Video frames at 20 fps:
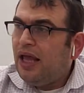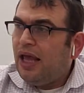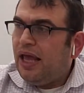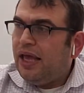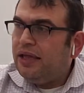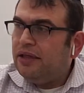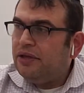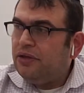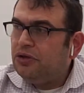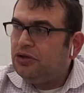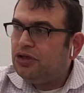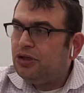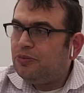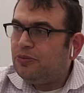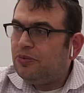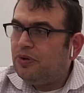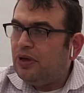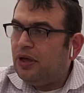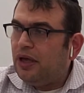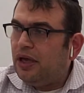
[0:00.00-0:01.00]
A
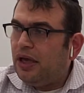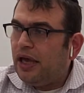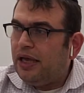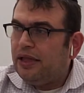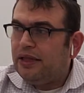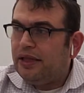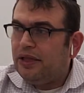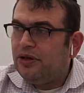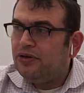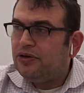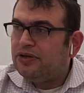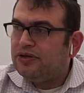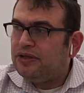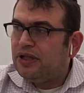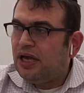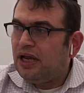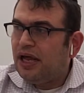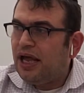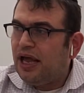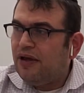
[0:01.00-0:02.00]
leader does
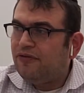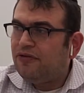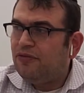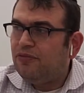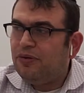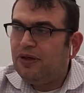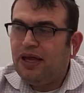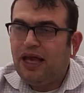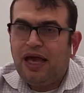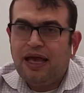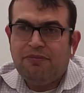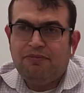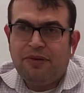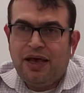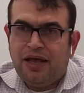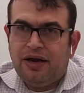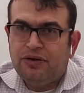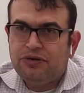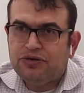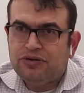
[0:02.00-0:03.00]
not have to be a
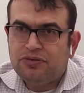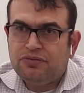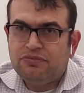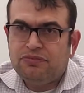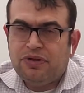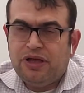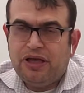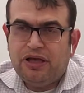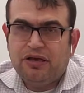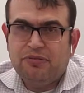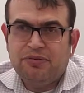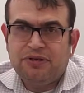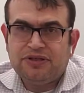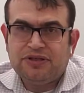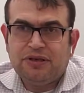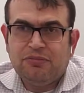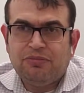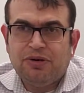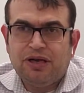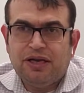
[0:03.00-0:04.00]
manager. It could be
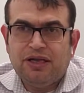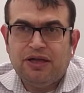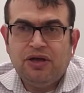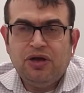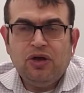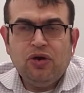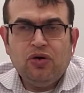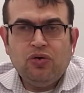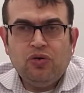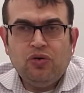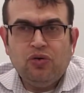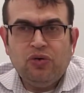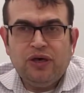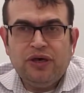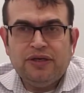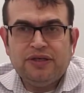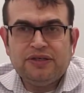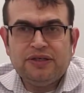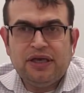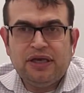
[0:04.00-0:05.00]
somebody who
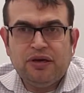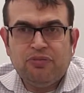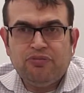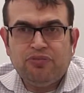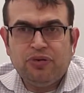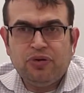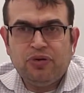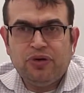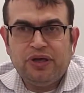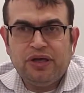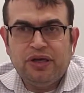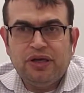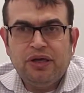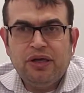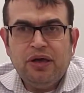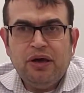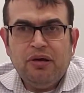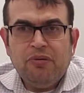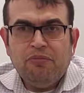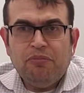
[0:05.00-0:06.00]
is an employee
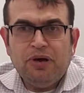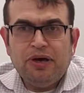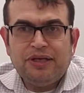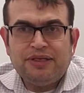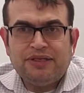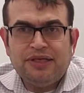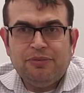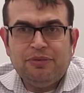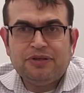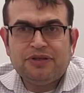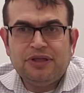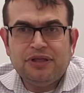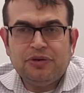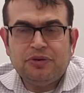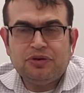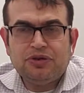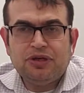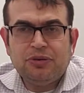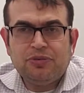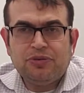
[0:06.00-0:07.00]
but exhibits
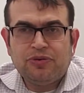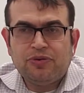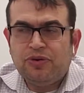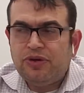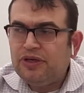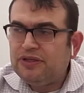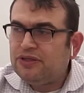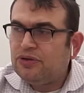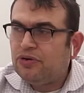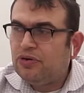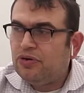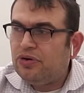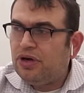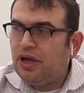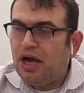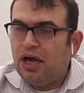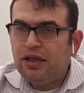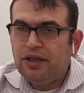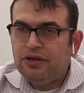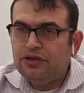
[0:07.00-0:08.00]
leadership through his or her
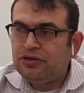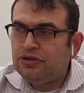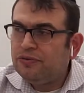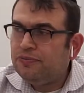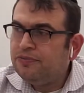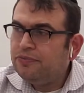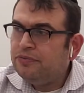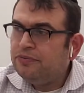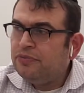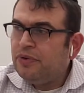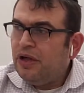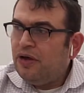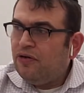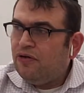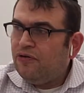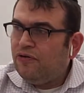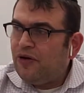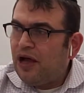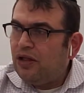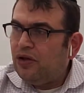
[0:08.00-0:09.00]
knowledge.
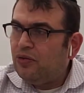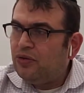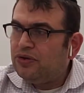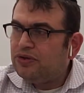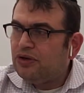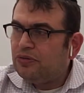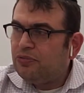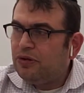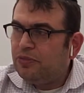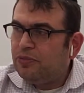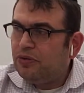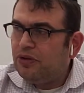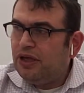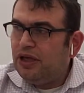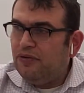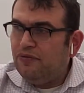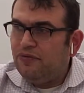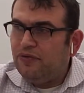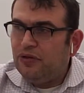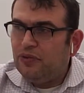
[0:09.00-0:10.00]
Followers are people
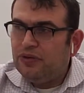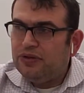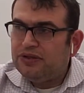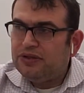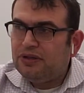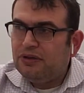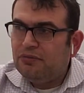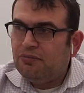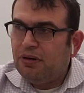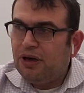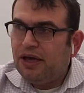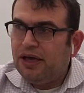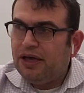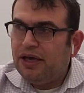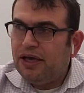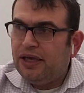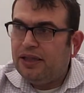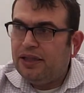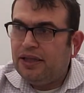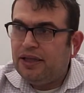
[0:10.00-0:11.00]
influenced by
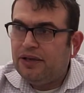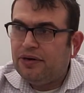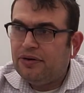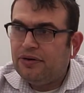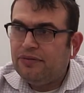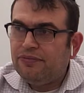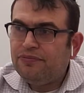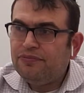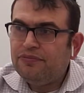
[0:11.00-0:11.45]
a leader.